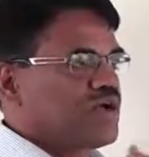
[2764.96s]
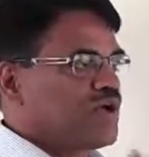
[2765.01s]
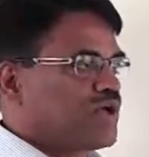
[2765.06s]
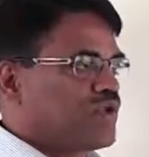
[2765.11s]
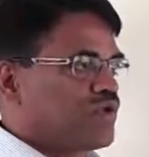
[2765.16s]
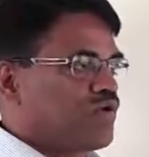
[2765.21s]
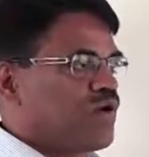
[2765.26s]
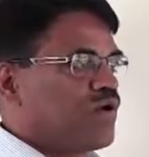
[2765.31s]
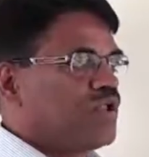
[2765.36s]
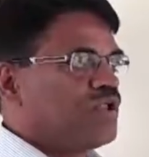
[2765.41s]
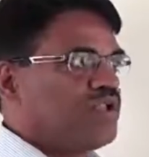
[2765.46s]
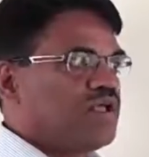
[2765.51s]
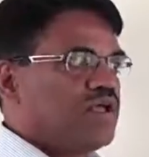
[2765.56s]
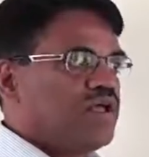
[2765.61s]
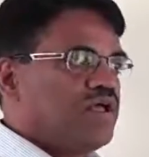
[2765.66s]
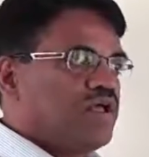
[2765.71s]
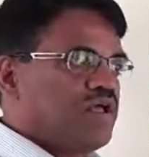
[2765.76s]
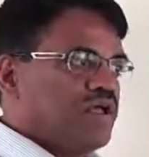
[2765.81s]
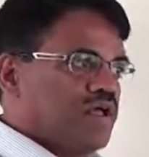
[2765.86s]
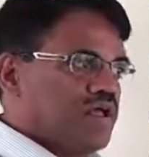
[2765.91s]
Agarwal.
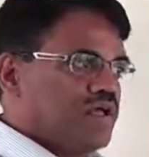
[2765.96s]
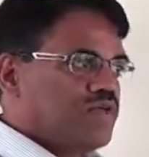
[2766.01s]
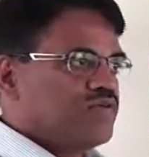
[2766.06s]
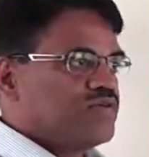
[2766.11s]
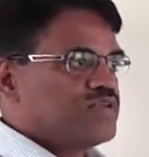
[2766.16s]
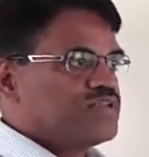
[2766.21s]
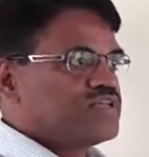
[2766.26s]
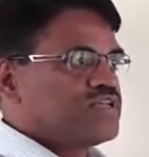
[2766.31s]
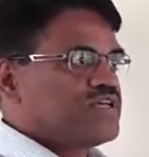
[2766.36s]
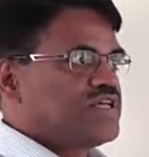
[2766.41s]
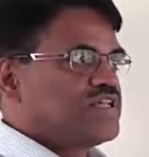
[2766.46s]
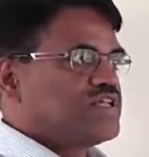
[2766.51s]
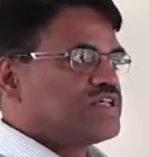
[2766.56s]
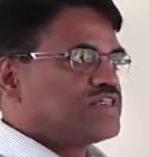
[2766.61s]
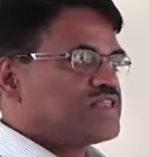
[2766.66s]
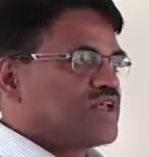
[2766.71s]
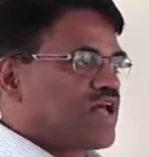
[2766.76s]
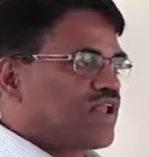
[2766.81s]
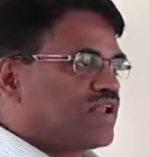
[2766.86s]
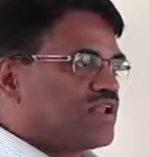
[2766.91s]
You will see this
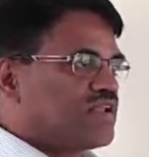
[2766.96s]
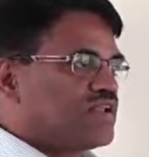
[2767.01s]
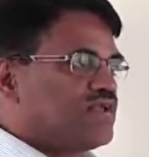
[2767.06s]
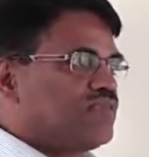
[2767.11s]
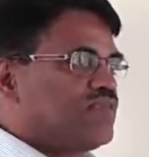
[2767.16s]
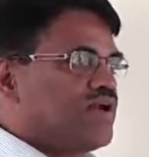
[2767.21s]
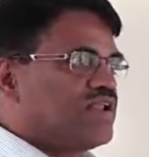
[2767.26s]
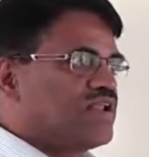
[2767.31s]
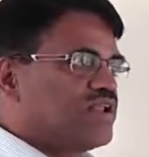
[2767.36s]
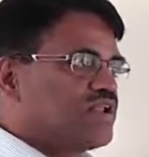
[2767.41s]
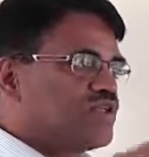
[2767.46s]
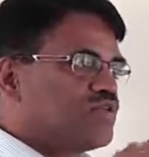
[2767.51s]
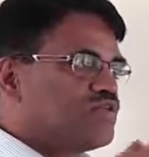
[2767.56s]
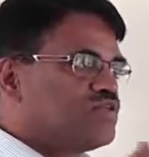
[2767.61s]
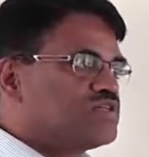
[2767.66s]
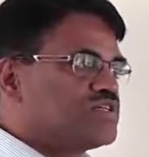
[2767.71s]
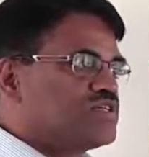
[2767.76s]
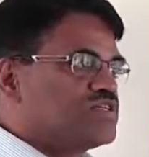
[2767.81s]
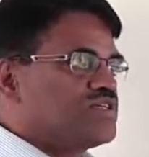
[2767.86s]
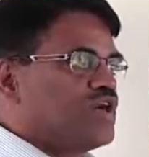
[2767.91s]
algorithm, and it
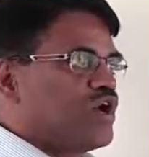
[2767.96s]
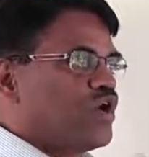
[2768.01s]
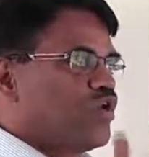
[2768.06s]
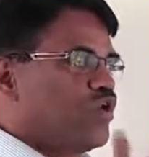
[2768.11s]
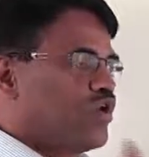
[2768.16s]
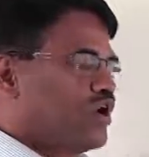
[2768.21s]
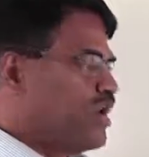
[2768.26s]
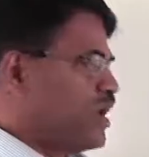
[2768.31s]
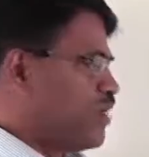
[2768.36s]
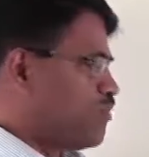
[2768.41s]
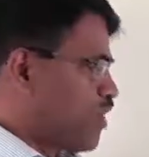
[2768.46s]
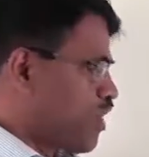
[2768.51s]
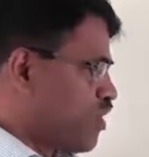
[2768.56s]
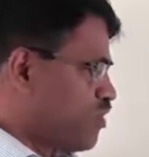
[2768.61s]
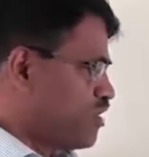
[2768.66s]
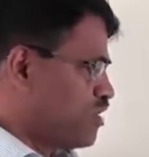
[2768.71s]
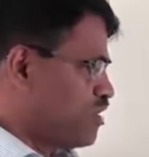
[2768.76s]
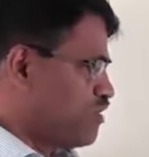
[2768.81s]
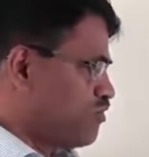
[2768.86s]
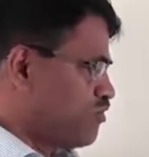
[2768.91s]
uses a good
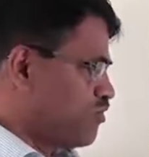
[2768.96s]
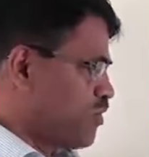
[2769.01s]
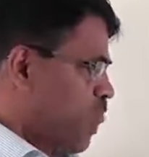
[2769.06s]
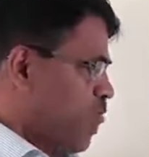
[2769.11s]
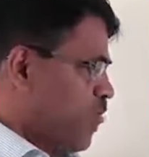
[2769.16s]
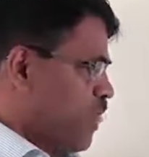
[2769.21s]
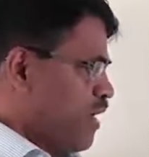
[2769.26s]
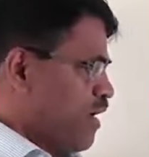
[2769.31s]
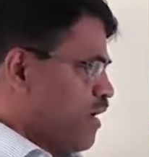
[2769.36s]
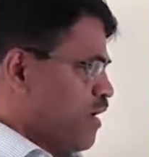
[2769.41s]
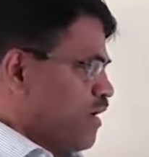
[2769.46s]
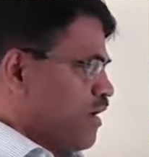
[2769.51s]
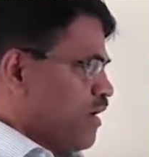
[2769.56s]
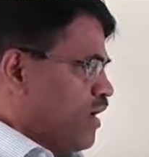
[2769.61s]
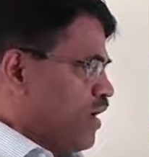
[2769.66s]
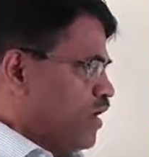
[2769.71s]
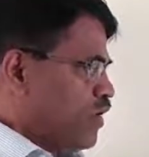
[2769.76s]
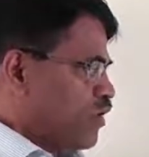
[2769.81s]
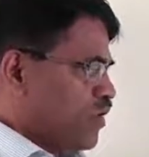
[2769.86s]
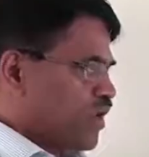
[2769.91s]
amount of
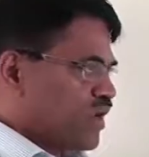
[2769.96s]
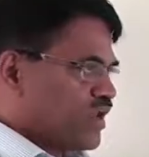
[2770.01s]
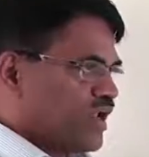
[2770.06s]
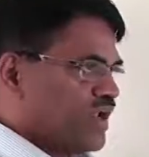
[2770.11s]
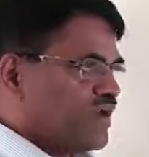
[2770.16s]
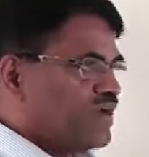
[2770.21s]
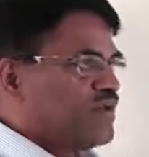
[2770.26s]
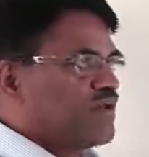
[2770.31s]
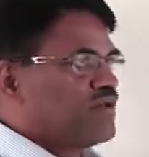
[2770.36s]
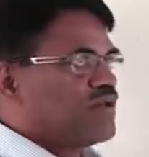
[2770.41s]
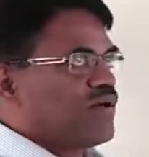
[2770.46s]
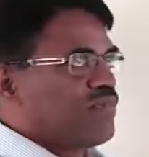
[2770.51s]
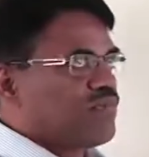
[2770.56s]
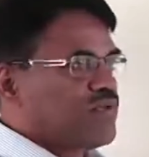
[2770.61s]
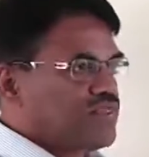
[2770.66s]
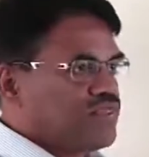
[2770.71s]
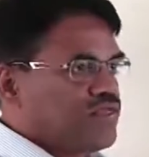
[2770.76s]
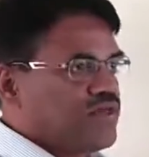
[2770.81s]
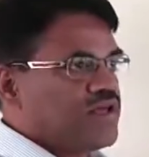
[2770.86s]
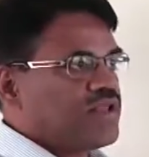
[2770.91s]
analytic number
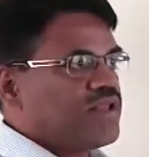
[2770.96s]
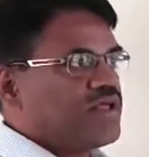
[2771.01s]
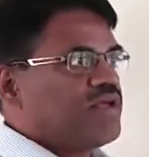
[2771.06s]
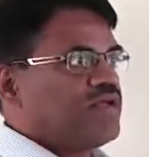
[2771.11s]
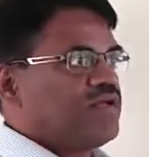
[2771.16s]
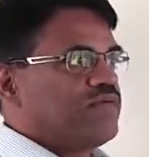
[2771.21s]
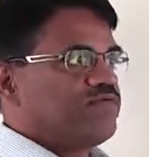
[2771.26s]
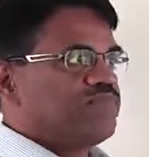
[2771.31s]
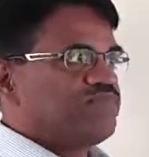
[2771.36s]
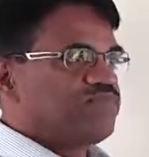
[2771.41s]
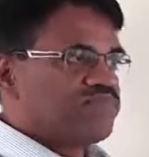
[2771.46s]
theory,